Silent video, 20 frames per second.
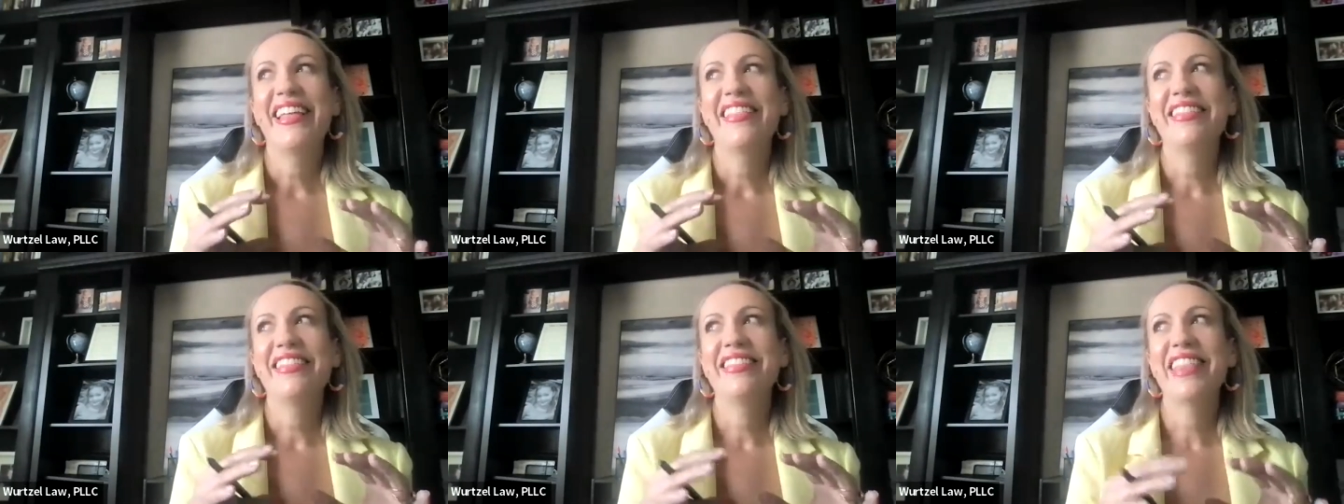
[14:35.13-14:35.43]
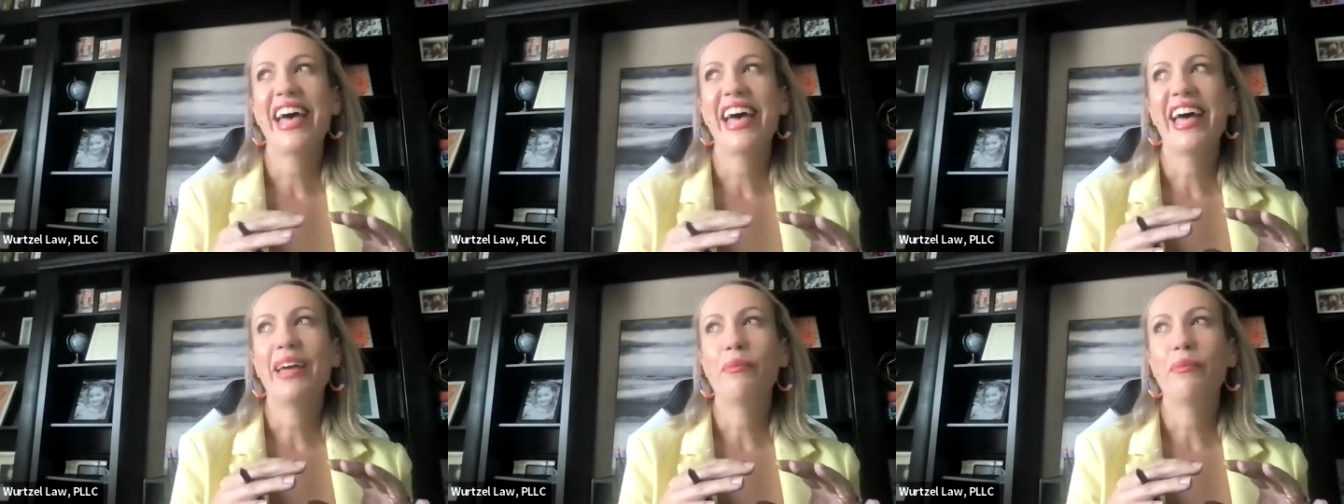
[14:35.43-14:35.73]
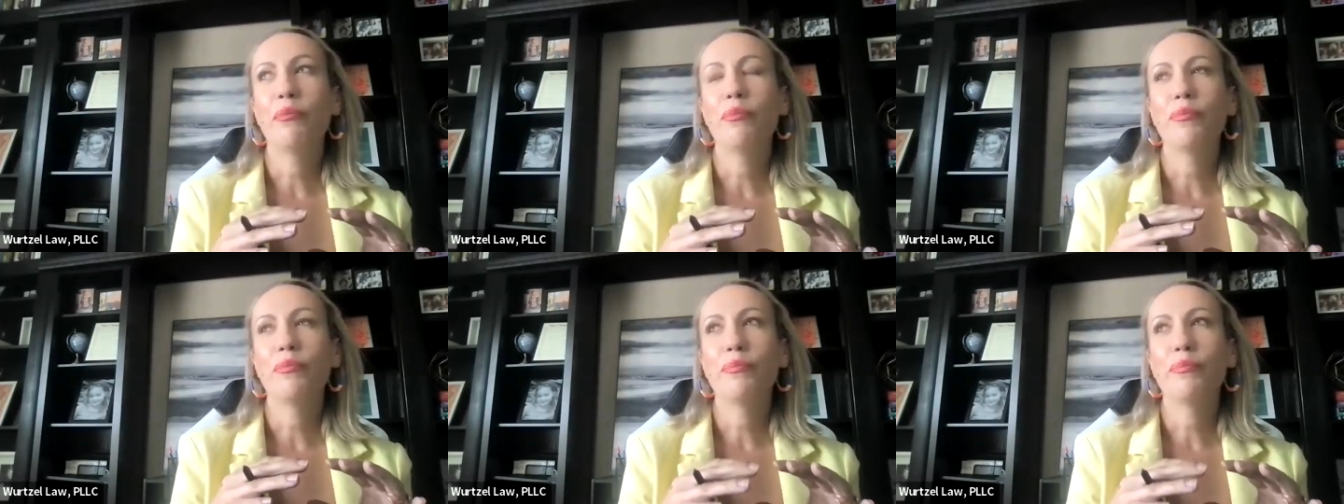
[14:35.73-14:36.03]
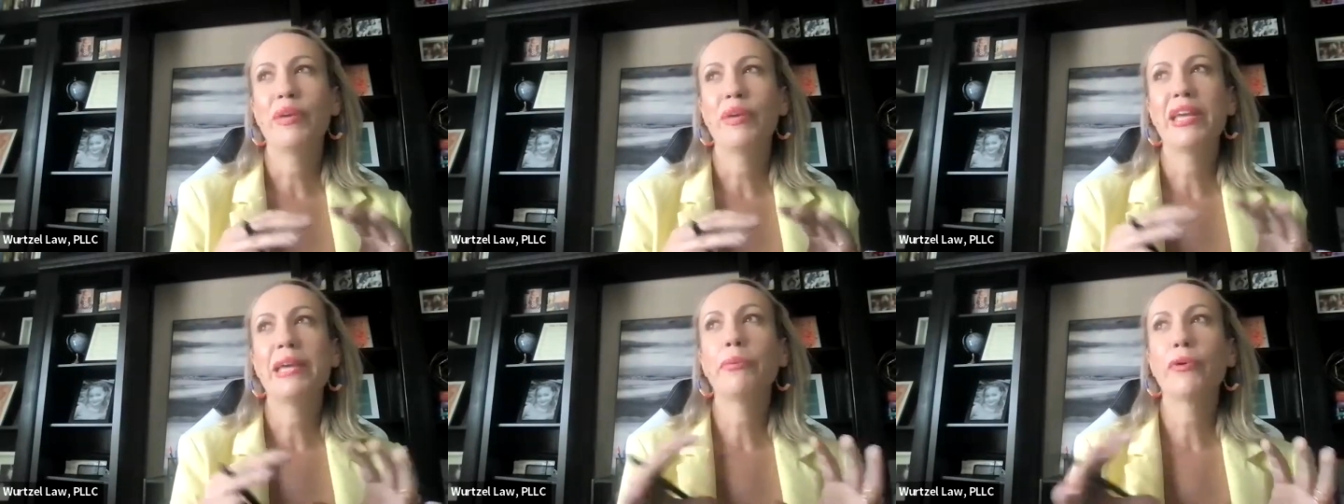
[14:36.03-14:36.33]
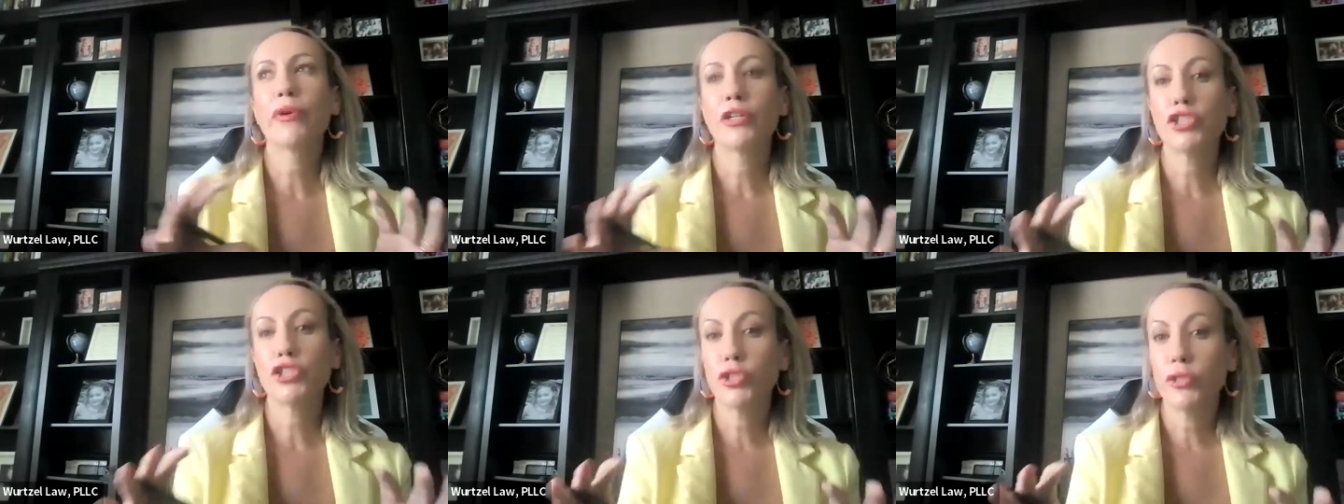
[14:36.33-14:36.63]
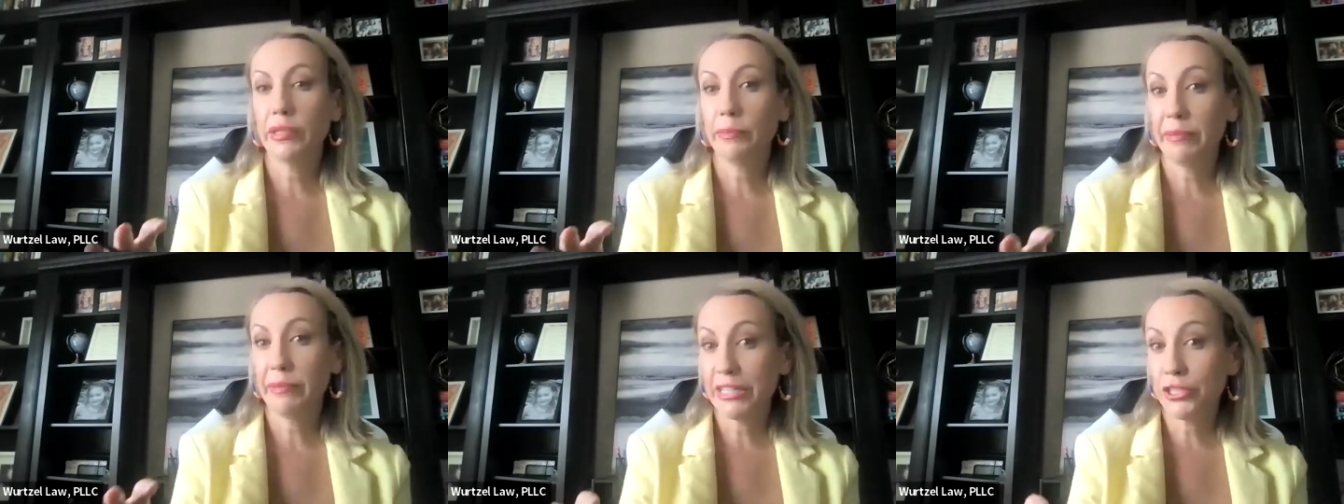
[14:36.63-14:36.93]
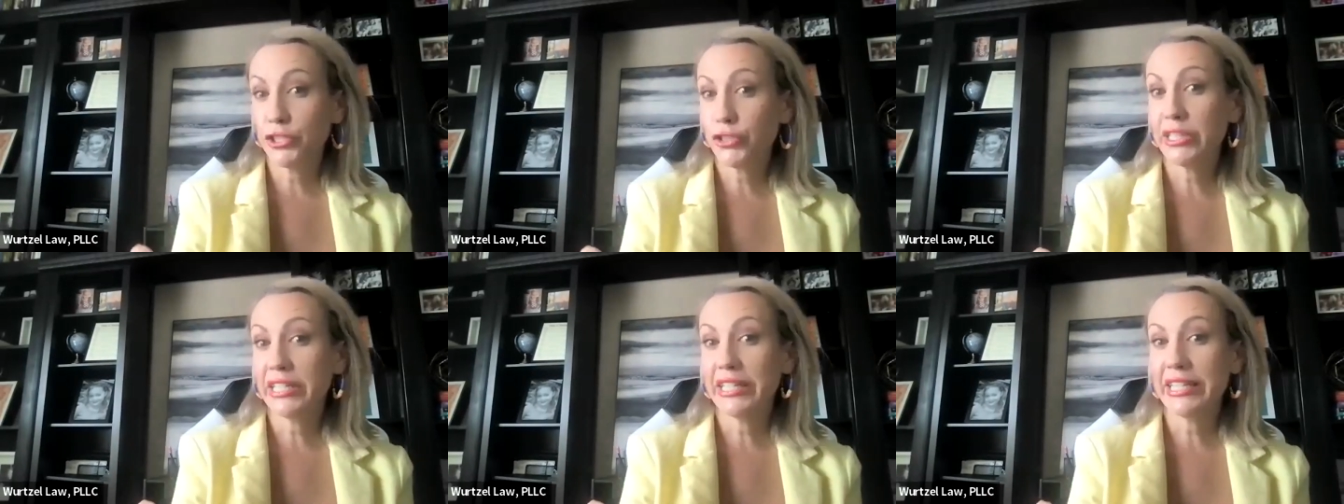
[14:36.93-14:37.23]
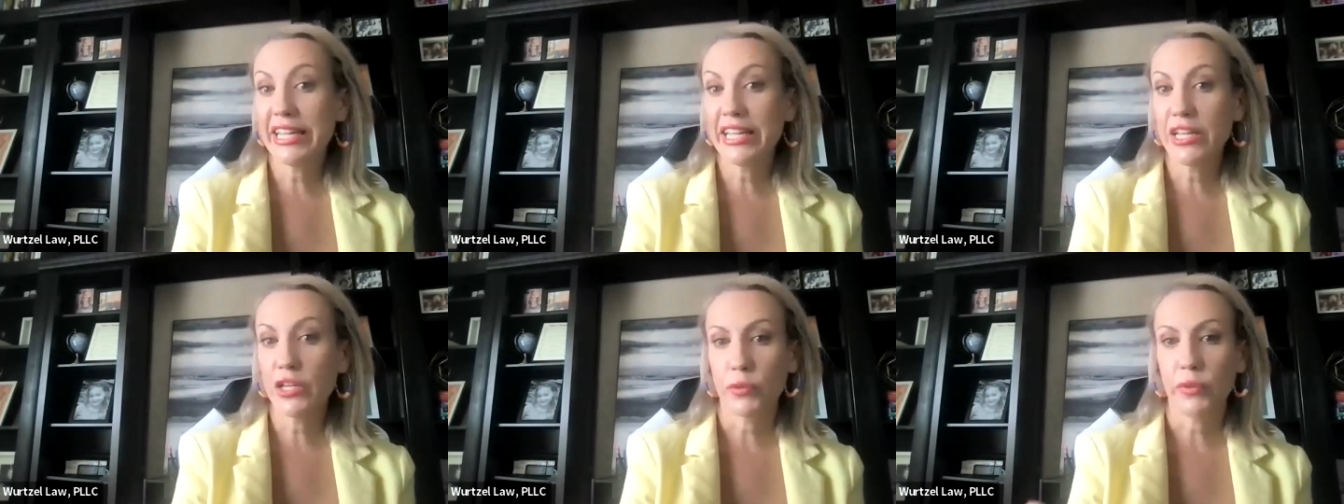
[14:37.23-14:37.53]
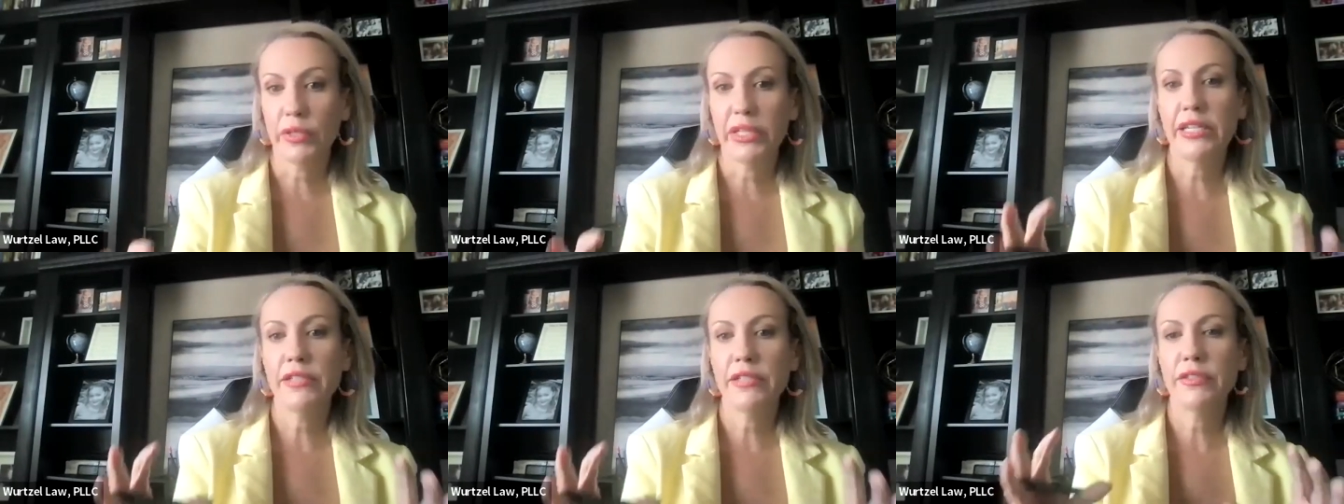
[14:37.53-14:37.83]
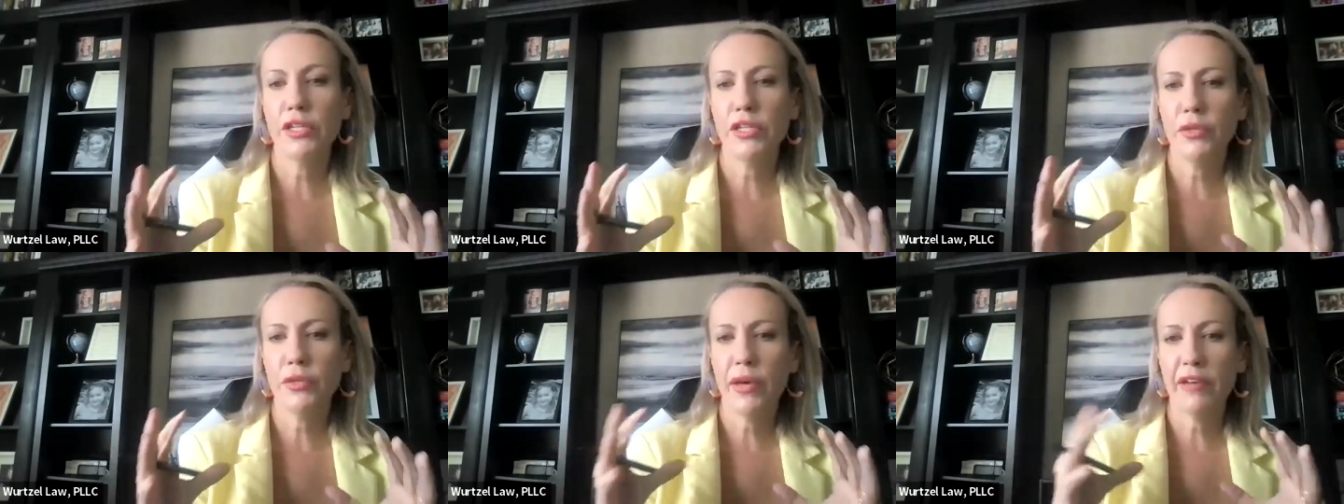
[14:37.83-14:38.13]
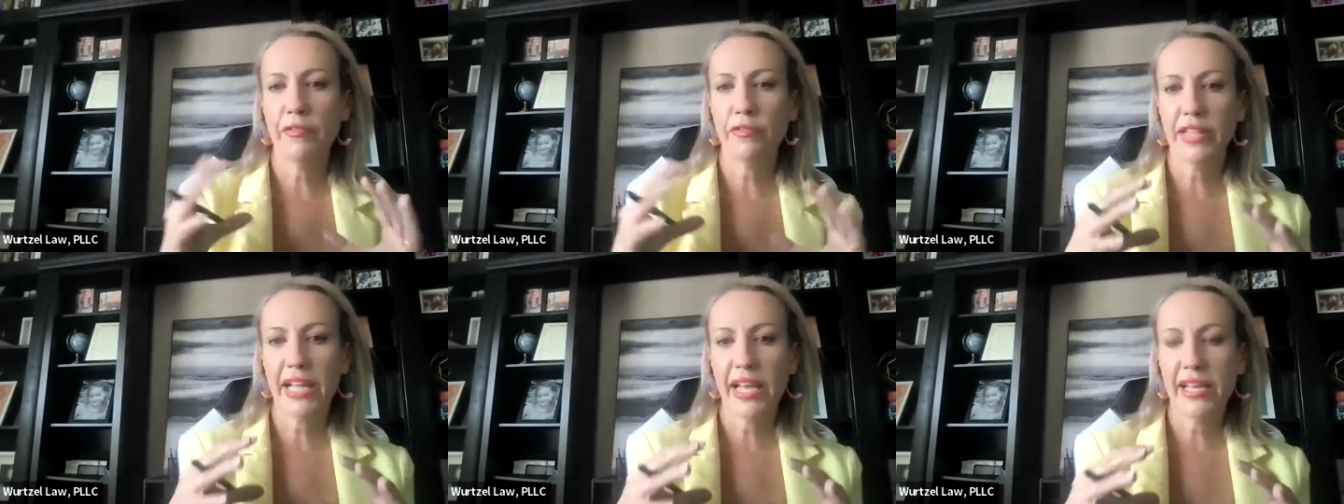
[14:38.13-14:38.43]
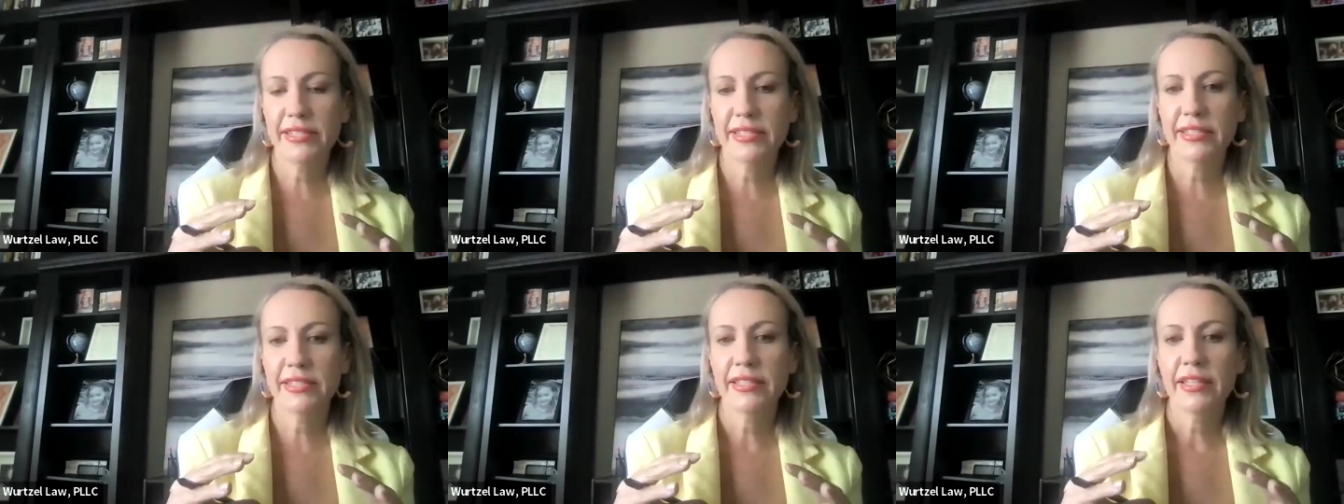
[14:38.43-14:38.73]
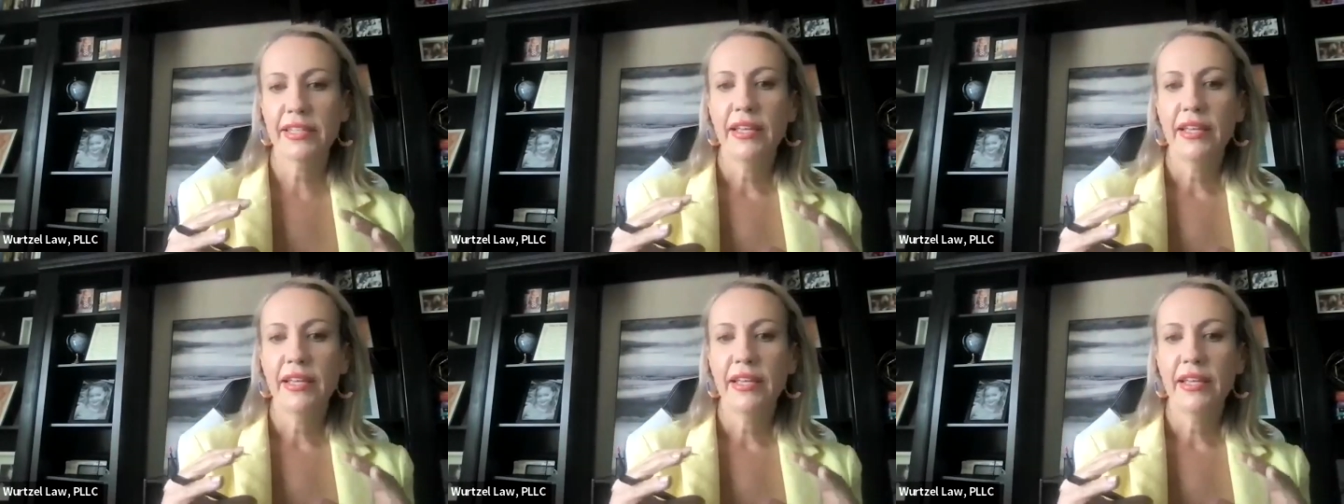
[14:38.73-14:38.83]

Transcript: that people are being treated equally. So you have less,